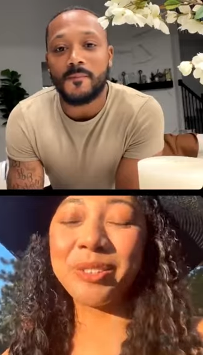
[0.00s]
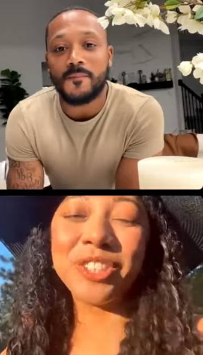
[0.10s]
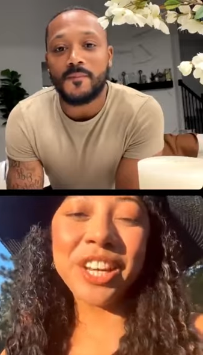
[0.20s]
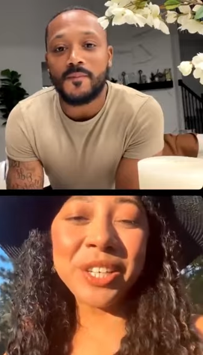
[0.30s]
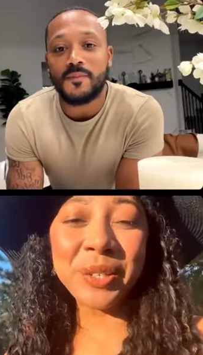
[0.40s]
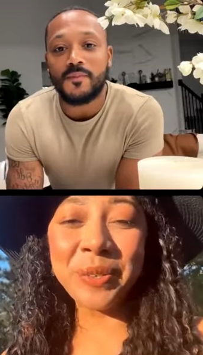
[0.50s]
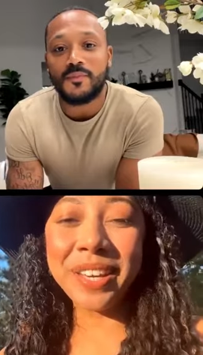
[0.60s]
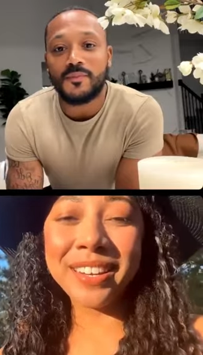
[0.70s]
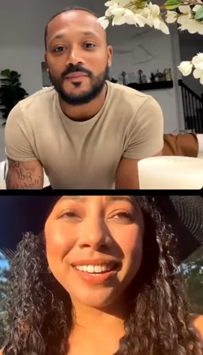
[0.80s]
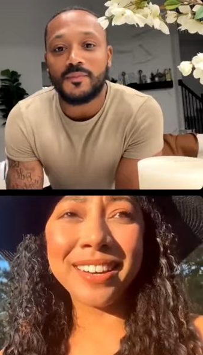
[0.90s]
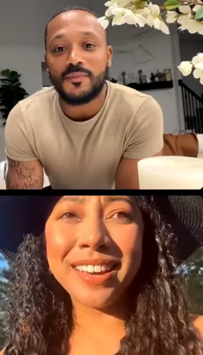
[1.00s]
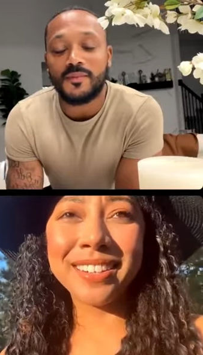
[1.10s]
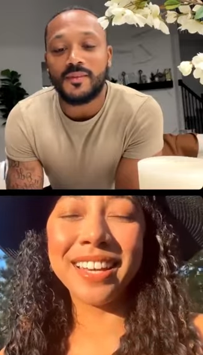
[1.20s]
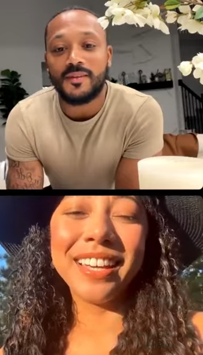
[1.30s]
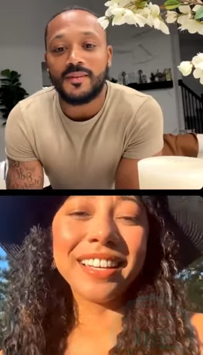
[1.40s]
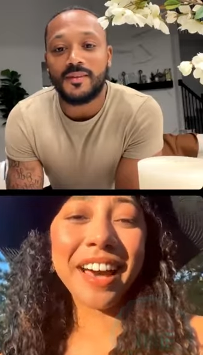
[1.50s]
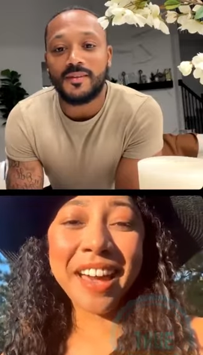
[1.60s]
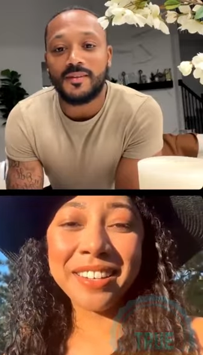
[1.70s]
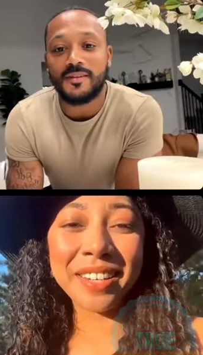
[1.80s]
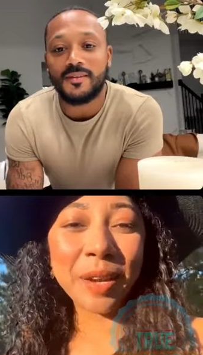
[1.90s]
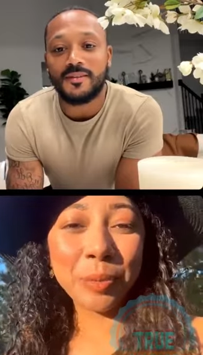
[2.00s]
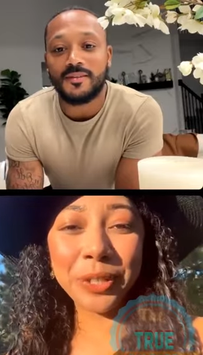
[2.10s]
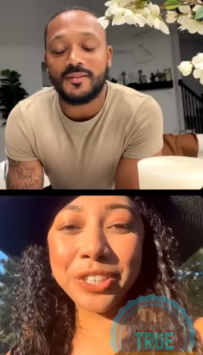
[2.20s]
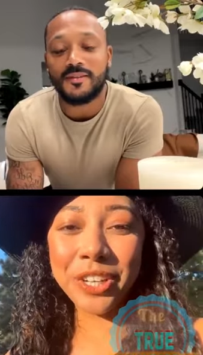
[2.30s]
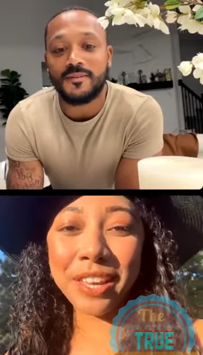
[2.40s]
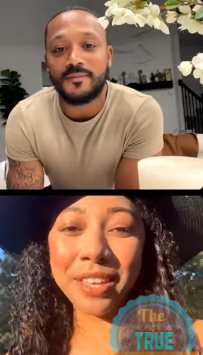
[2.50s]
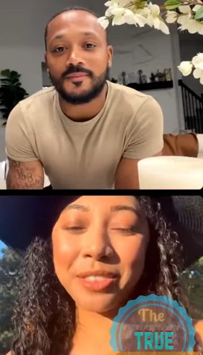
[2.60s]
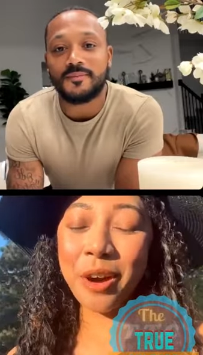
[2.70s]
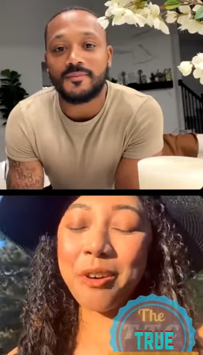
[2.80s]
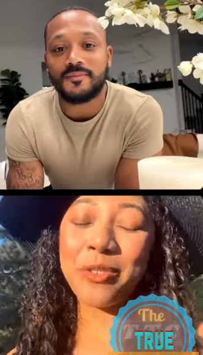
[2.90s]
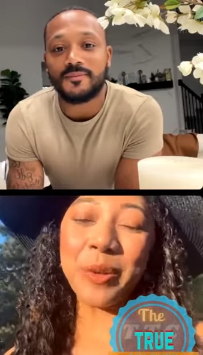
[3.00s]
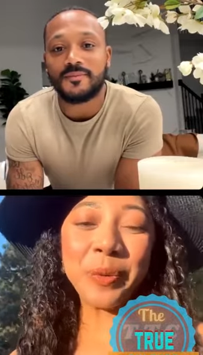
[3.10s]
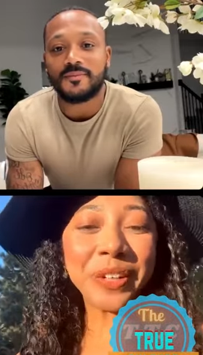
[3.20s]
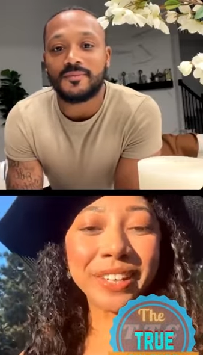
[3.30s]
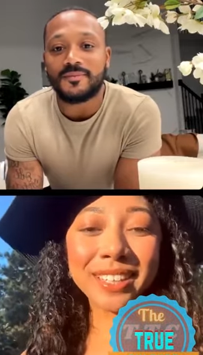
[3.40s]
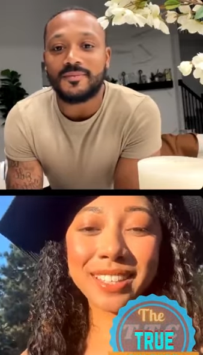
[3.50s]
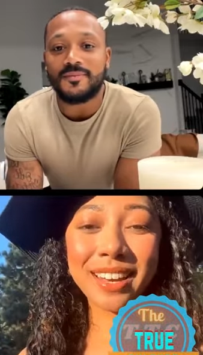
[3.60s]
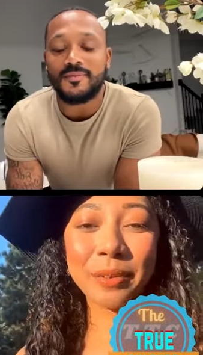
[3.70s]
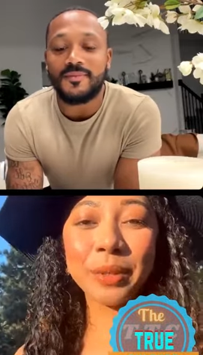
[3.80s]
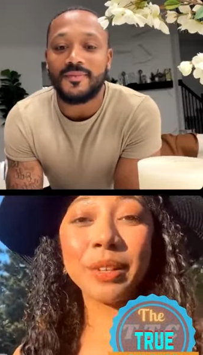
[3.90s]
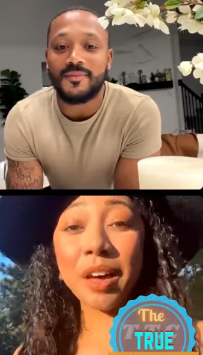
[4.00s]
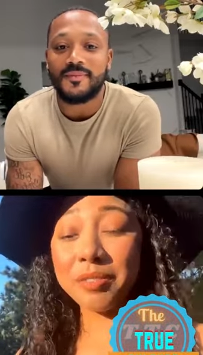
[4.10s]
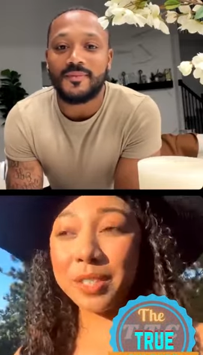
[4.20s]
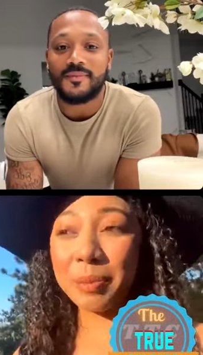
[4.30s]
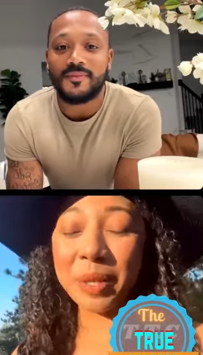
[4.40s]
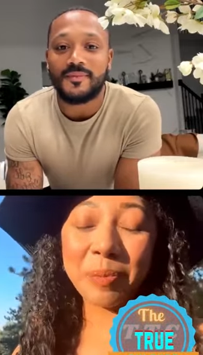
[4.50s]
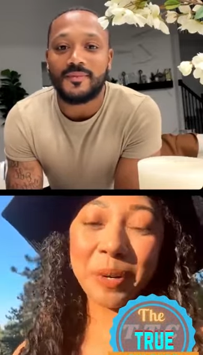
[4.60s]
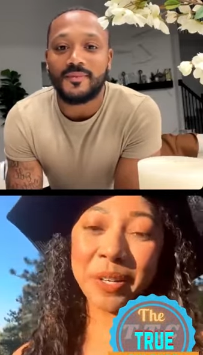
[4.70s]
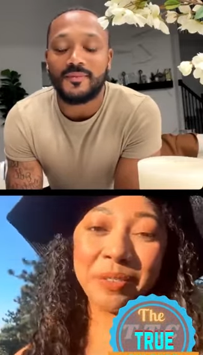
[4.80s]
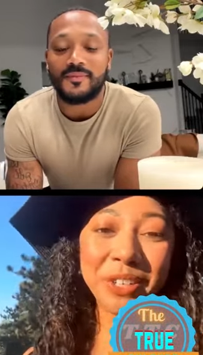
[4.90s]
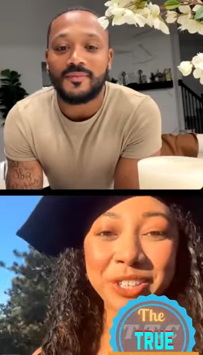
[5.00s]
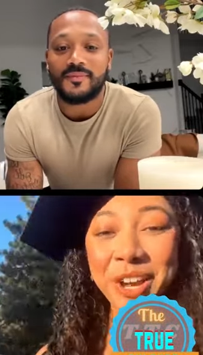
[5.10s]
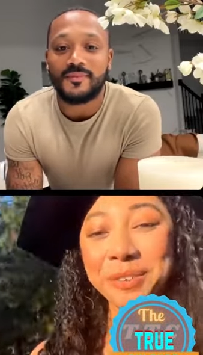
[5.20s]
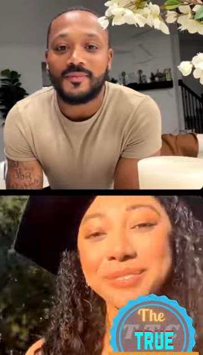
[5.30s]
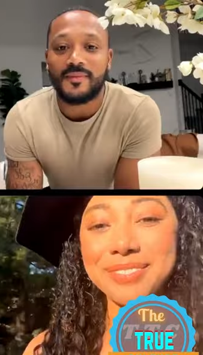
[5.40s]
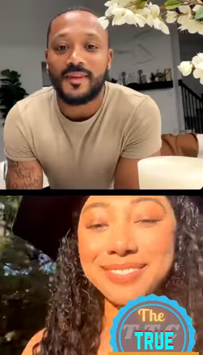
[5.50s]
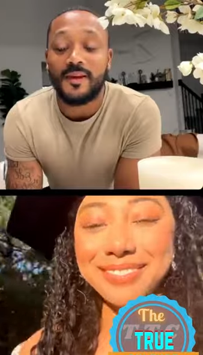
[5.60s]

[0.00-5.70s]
Speaker 1: genuine and, and kind. And yeah. I appreciate the thoughtful words. And I would love to be a part of your show.